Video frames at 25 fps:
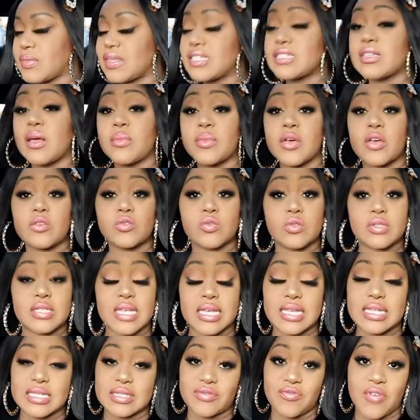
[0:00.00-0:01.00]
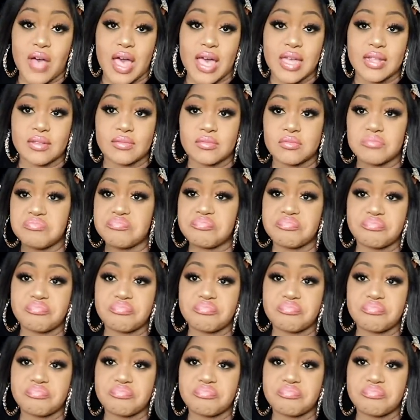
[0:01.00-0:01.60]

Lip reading: Some girls would say he's fine.